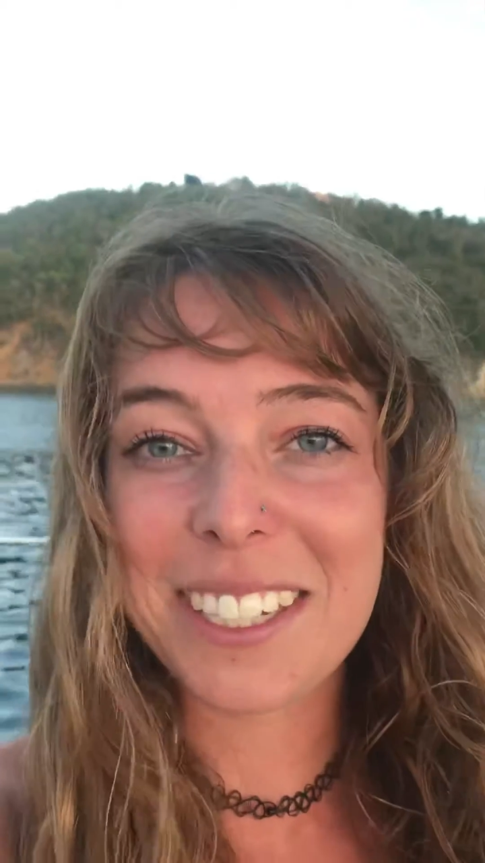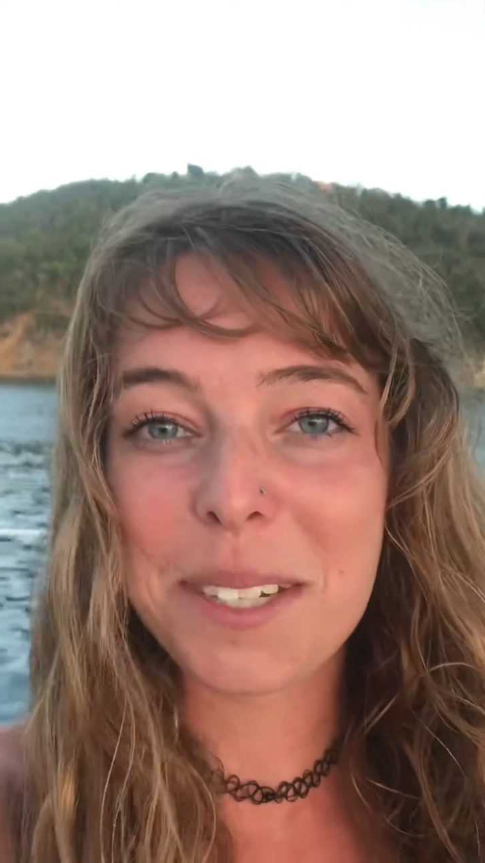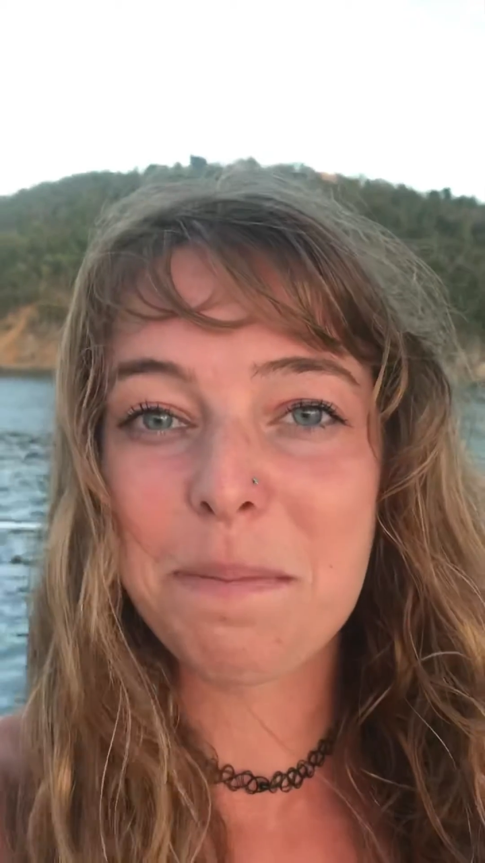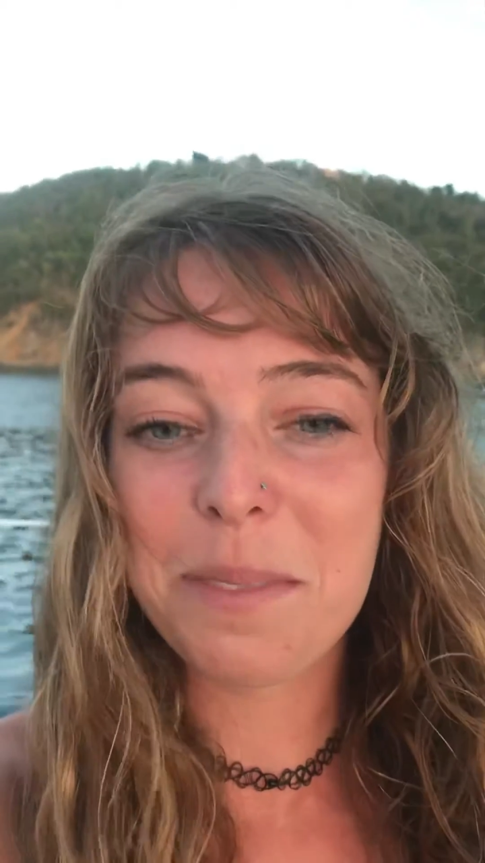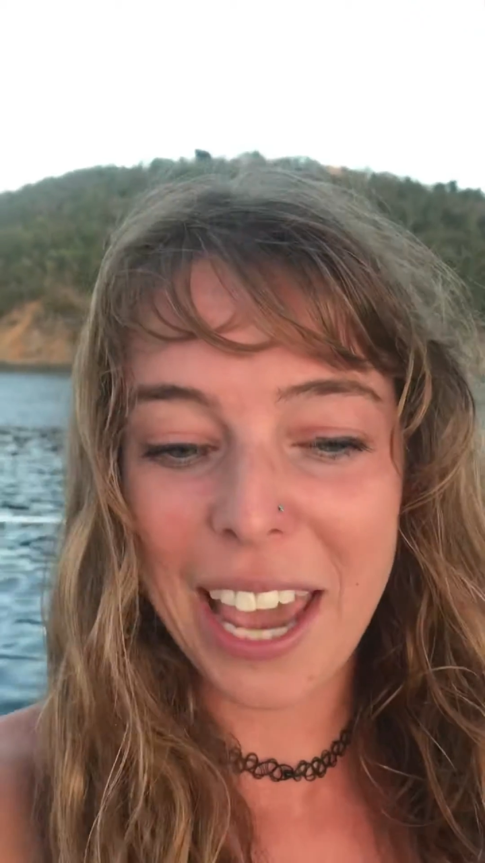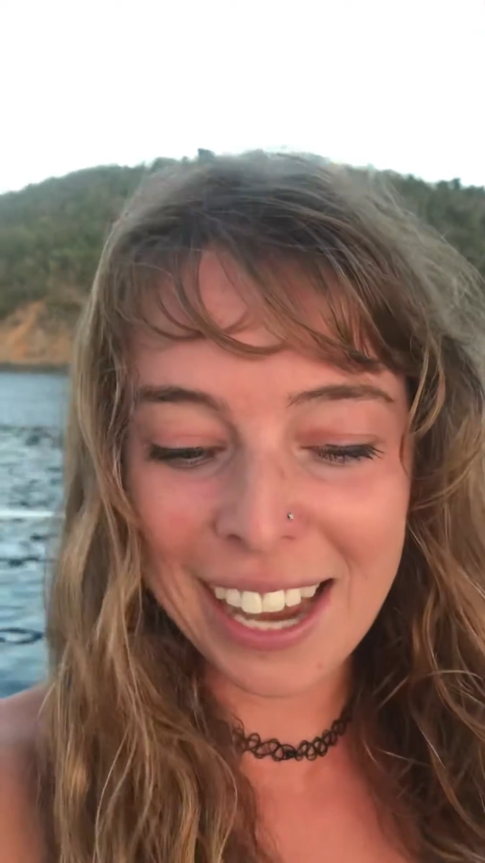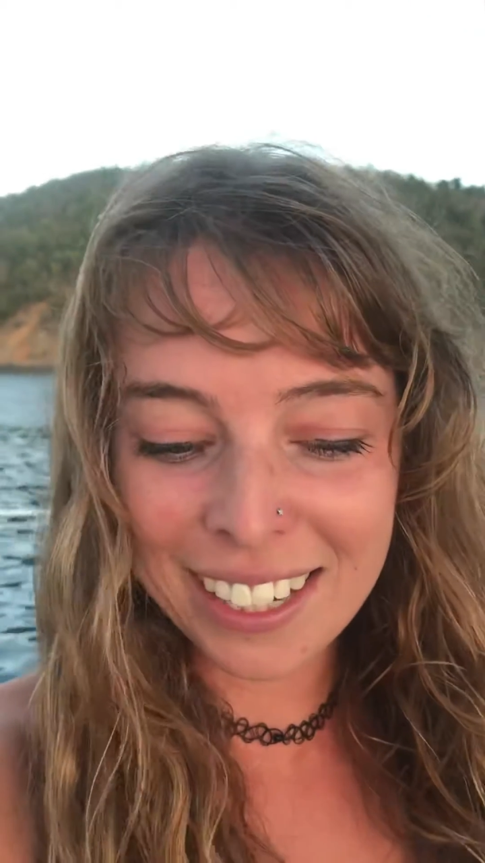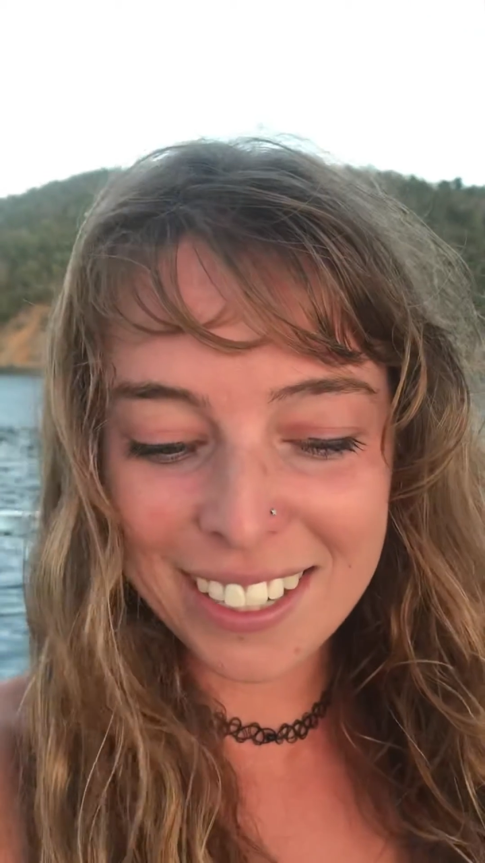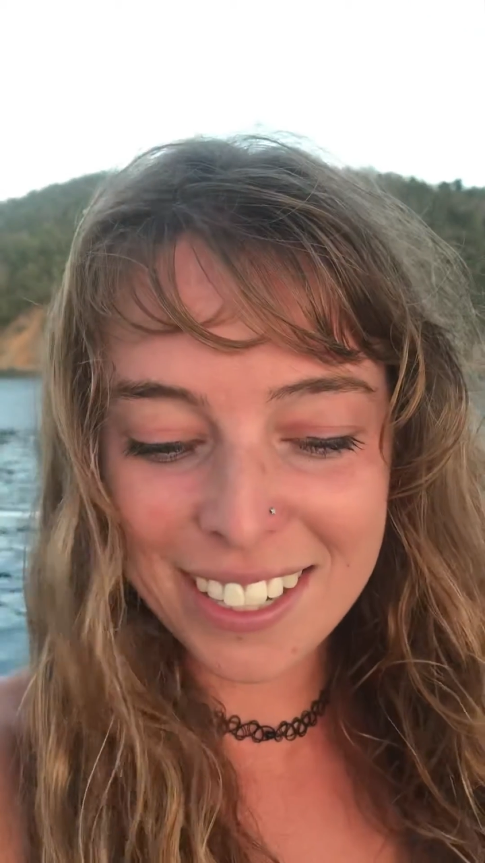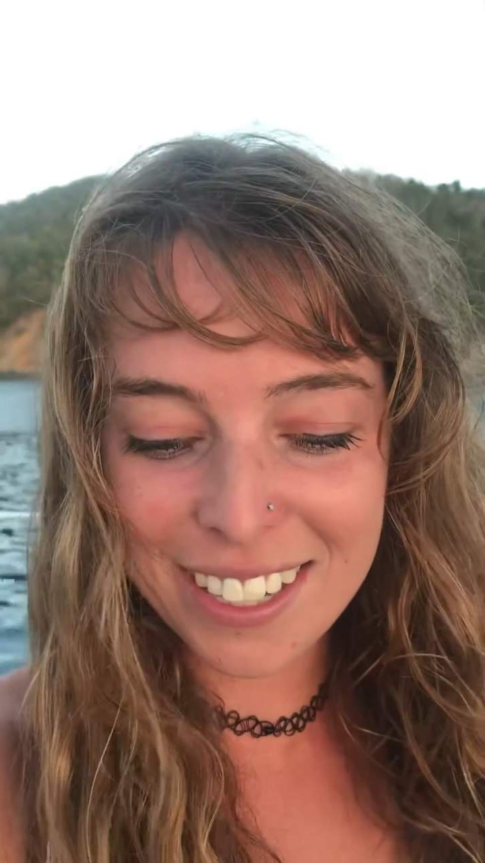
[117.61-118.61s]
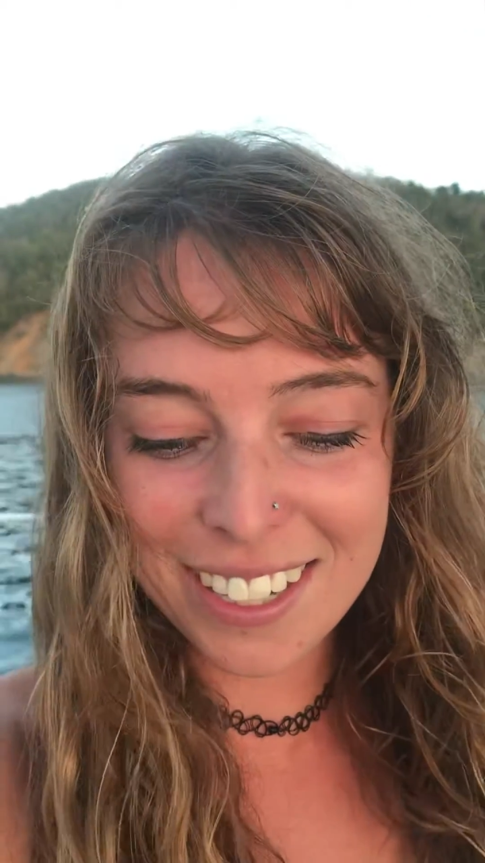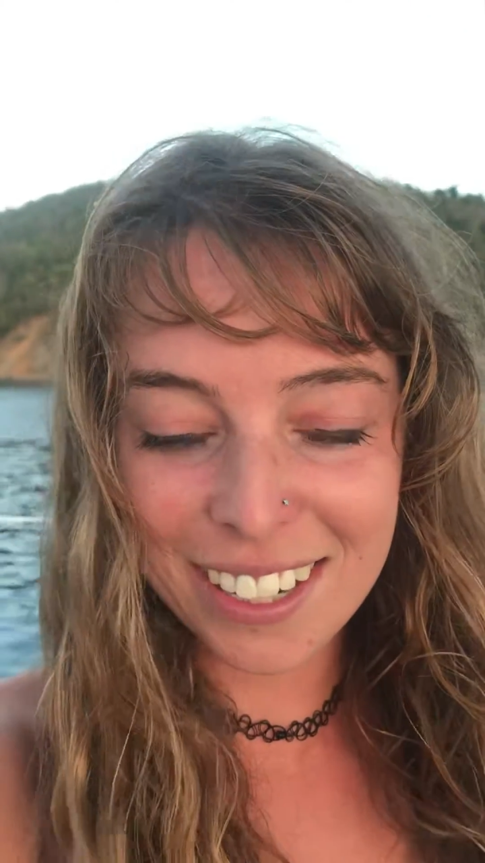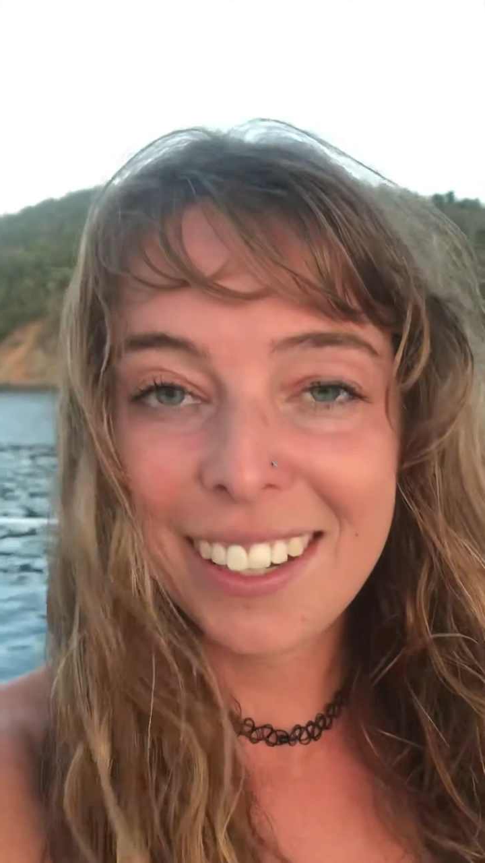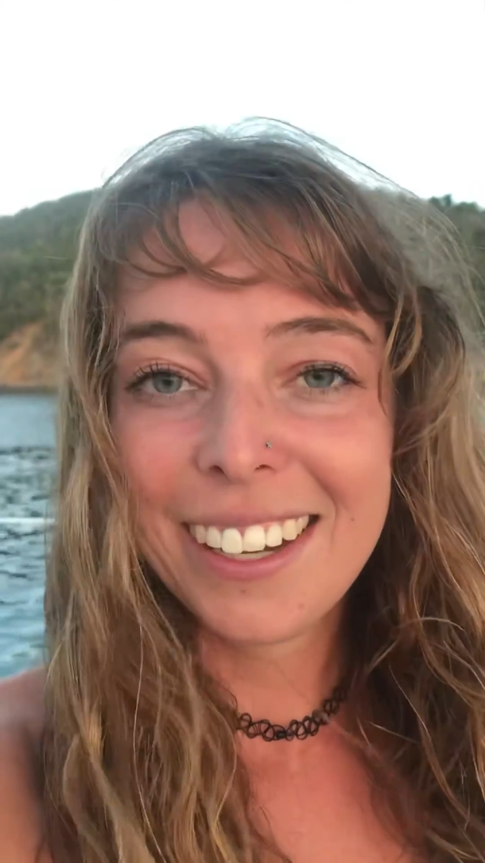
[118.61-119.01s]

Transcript: some cans.